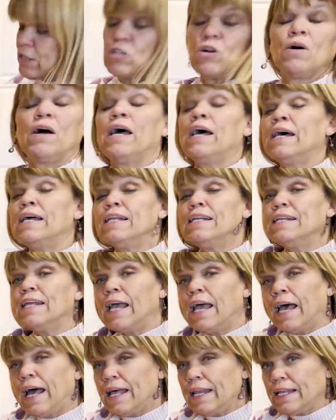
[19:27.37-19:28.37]
go ahead and
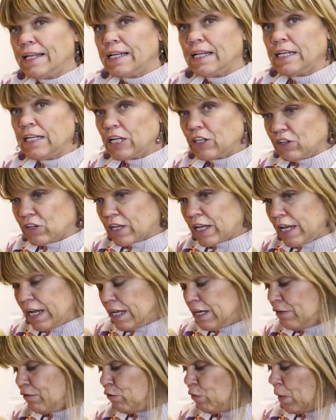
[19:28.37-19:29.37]
add in another
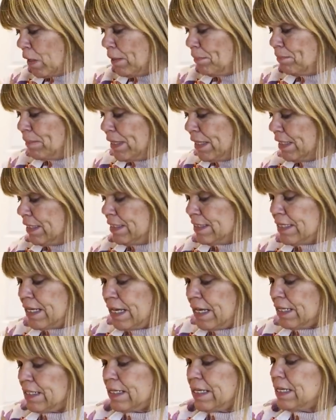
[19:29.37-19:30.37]
can of white beans
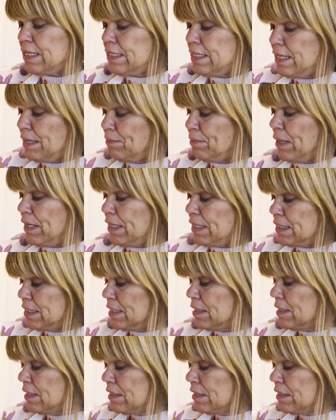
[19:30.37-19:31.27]
and kidney beans.